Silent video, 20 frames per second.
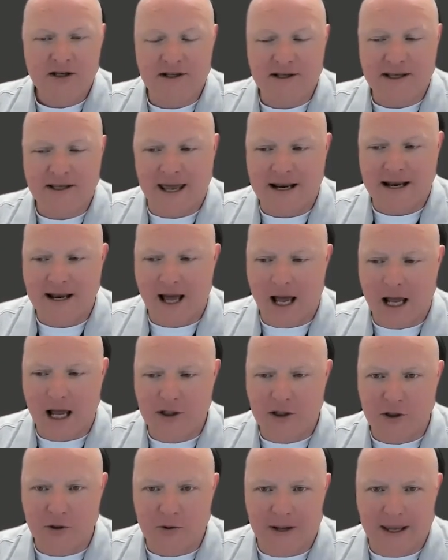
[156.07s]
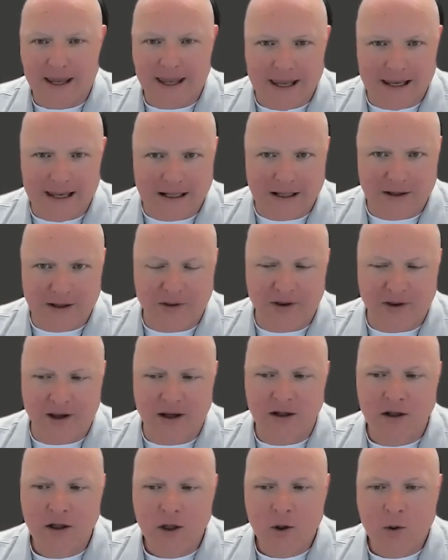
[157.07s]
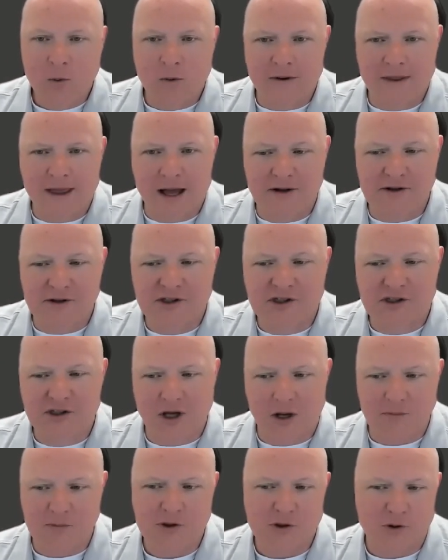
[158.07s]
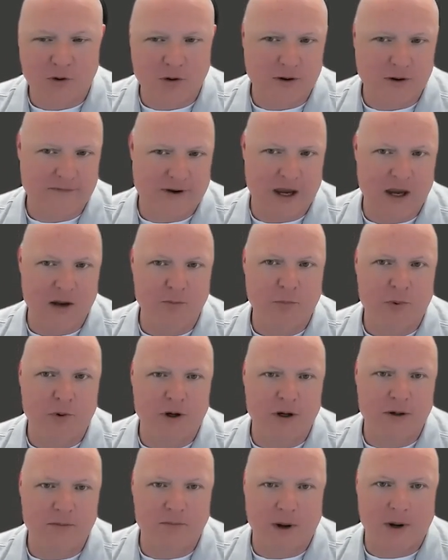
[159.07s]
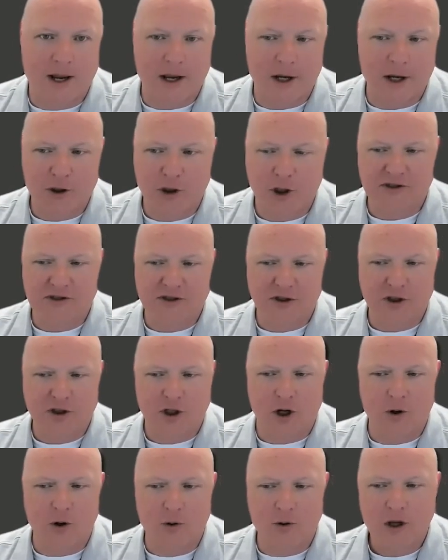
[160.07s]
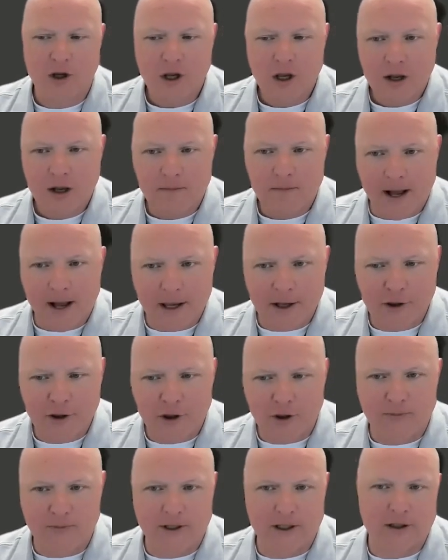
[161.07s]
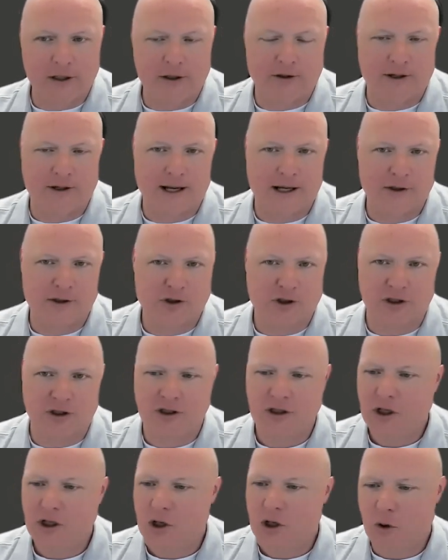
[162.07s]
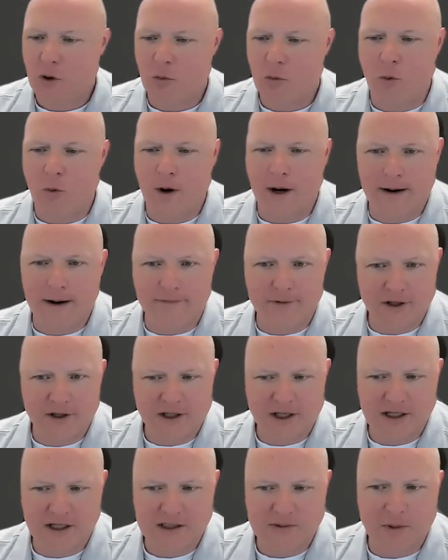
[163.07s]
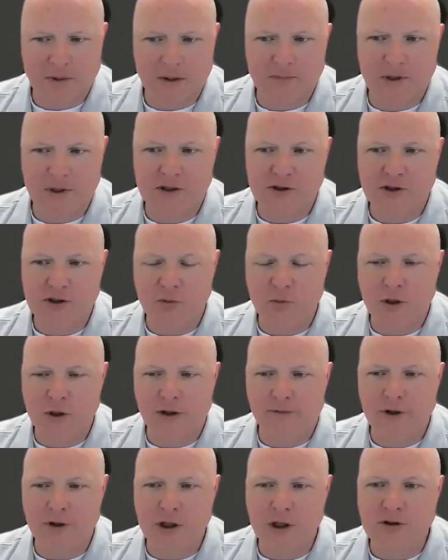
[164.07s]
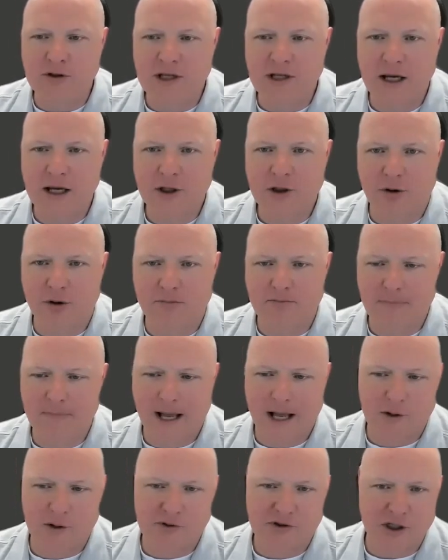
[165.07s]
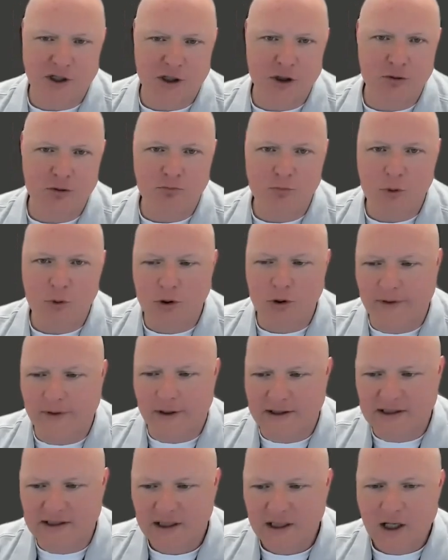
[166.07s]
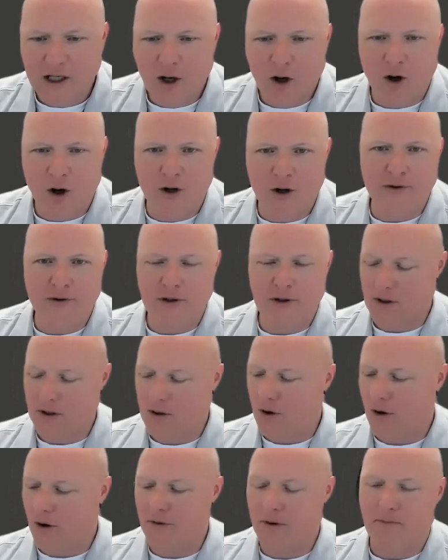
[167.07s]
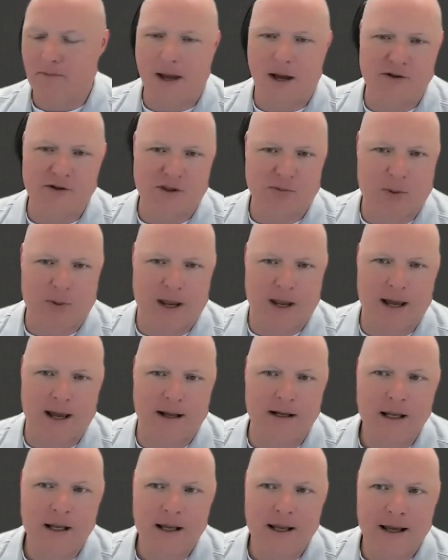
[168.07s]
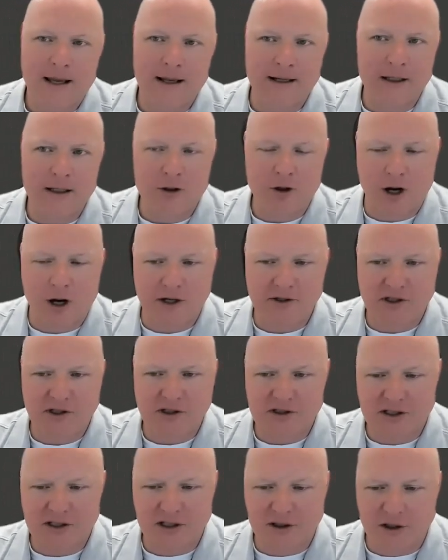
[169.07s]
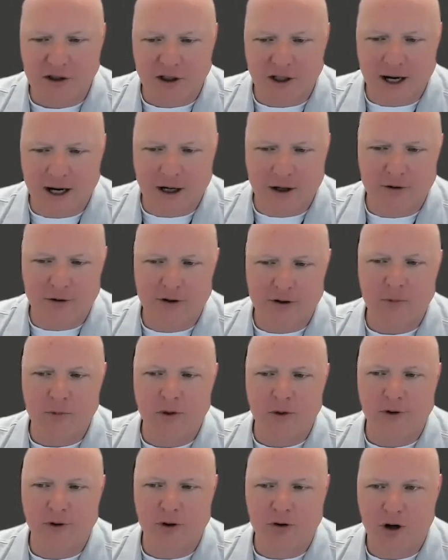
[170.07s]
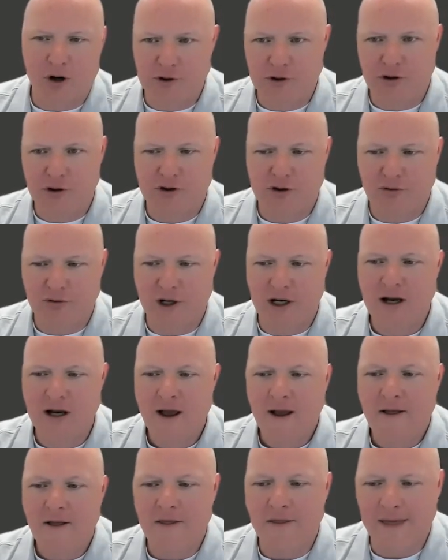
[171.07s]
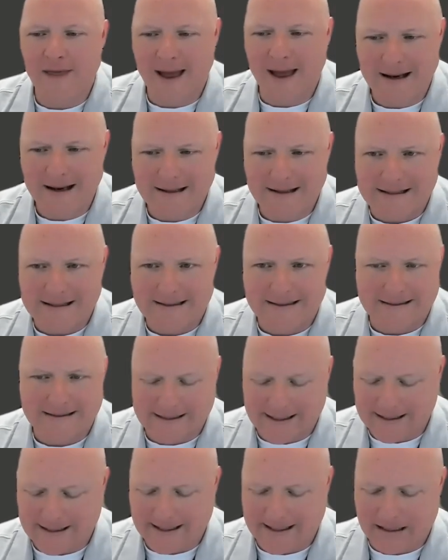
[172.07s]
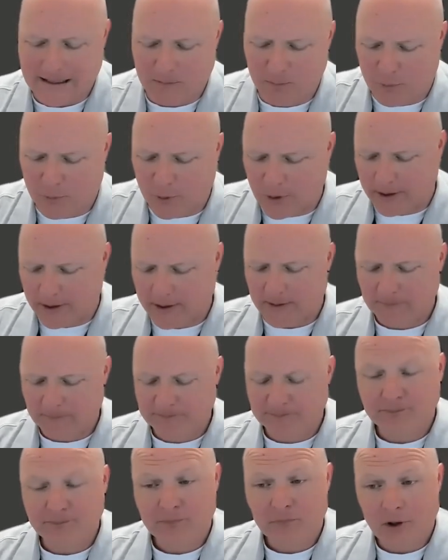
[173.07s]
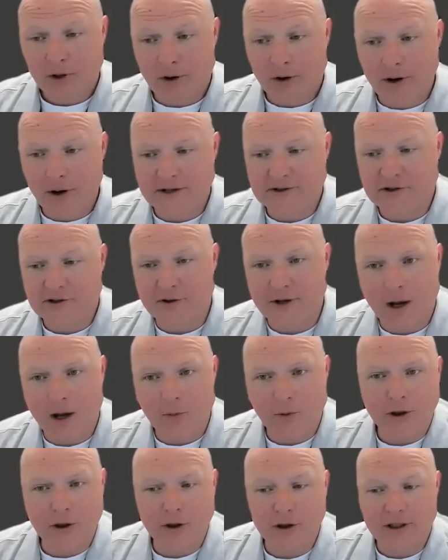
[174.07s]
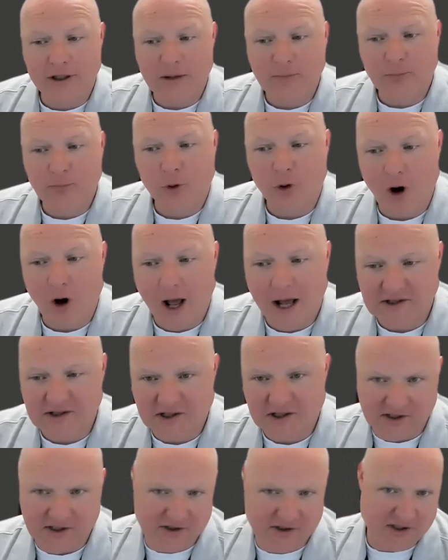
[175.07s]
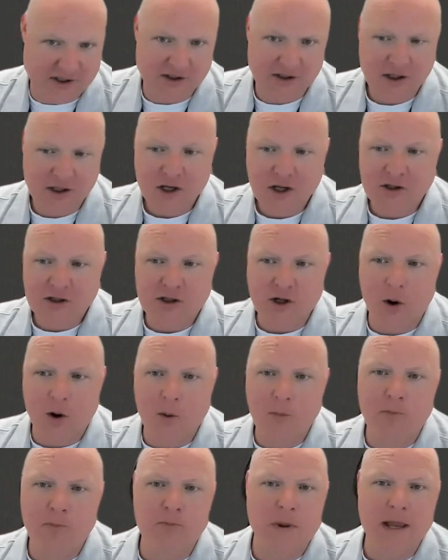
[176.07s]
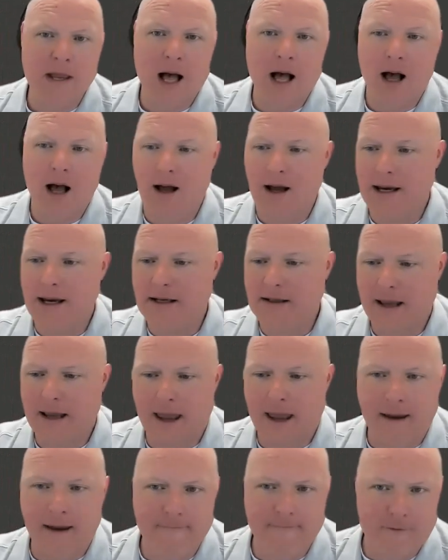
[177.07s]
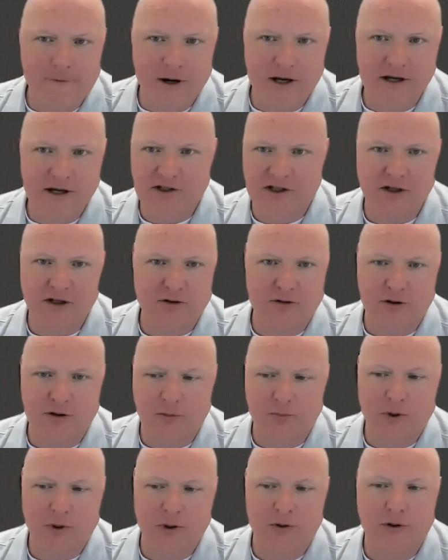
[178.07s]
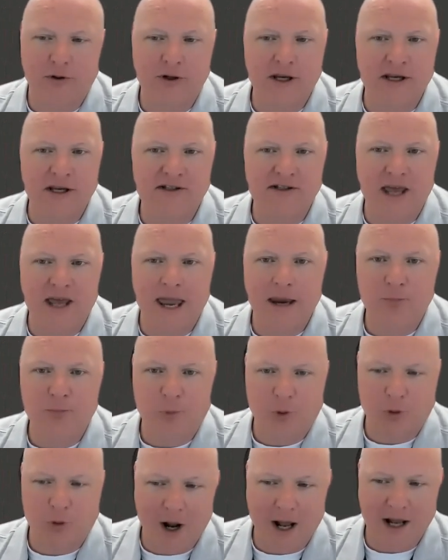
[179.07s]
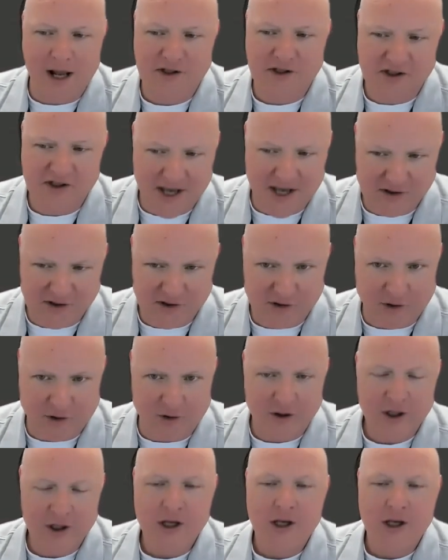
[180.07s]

cannot do anything without some sort of input by a piece of code, by a human interaction, whatever the case may be. So whenever you take your mouse and you move it on the mouse pad and it causes the little arrow to move across your screen, that is an input. All right, so now we're going to look at processing. So behind every single computer is a processor.